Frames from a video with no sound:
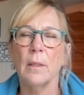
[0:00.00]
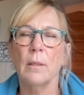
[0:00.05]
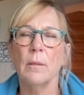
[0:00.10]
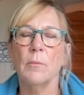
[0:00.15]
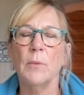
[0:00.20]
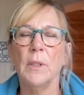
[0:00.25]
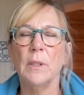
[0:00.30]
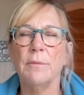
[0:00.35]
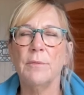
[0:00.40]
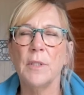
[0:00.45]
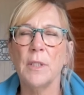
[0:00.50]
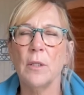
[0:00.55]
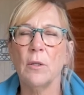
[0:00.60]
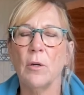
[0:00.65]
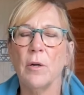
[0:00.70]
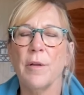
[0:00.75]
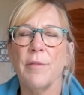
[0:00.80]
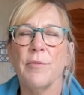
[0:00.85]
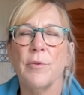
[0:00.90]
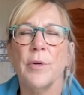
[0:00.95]
We lived in
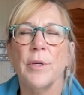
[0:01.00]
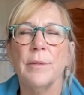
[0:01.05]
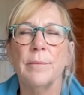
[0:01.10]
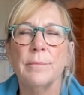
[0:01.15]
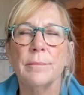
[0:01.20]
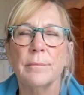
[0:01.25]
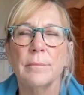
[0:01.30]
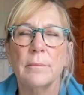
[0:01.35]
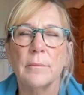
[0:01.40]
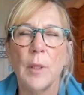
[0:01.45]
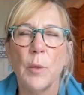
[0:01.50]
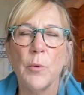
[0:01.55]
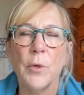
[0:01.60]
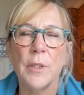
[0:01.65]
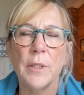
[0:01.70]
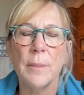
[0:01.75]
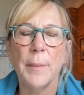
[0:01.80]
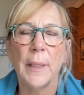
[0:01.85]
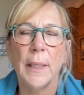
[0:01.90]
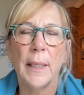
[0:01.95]
Hawthorne. I
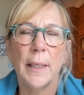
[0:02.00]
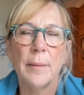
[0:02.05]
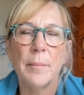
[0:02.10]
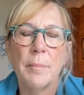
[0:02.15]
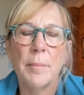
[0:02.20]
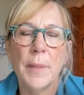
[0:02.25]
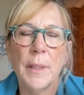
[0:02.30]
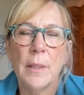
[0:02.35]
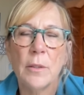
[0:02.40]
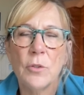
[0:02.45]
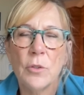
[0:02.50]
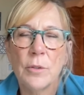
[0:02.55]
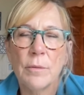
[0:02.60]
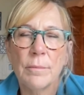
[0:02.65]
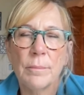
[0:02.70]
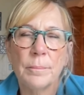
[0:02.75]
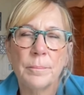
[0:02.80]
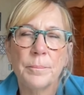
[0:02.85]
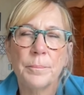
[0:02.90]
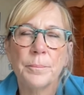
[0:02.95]
worked in Manhattan Beach.
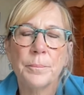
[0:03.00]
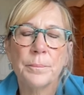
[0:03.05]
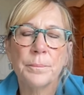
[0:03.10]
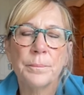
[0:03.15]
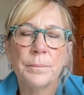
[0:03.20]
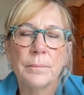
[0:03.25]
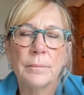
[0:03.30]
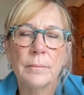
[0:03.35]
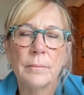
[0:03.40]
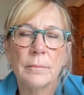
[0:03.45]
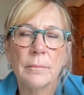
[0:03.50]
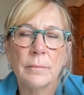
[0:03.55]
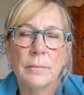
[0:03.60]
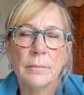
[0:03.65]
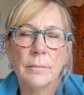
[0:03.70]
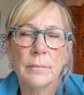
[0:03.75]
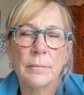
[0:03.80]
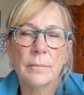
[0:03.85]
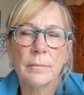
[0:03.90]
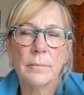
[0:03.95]

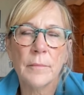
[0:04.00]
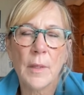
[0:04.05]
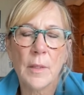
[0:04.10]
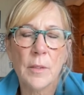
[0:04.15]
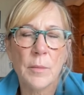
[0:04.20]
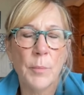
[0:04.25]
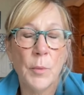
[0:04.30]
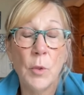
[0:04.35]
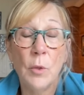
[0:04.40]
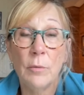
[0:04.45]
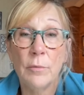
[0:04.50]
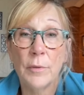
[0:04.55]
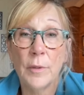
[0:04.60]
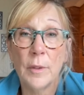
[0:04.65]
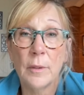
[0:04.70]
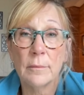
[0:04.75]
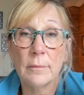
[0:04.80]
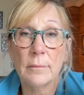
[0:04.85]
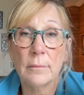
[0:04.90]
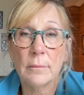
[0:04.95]
It's
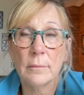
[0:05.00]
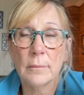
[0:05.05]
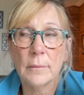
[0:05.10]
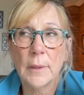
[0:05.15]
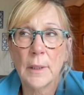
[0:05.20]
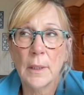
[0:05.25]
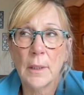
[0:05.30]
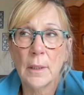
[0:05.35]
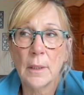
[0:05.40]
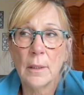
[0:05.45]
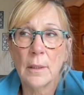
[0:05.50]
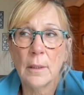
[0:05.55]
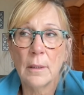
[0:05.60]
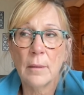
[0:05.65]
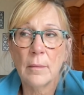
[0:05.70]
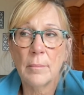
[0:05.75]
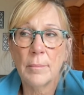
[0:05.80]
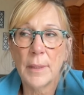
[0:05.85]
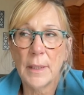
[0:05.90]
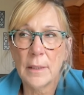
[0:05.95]
beautiful,
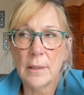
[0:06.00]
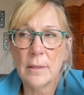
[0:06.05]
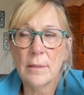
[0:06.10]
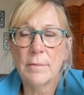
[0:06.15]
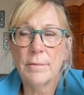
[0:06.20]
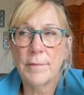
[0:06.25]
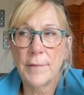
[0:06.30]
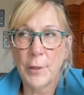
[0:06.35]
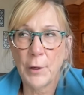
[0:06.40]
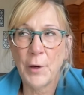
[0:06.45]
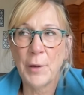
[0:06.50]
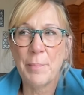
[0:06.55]
but it's very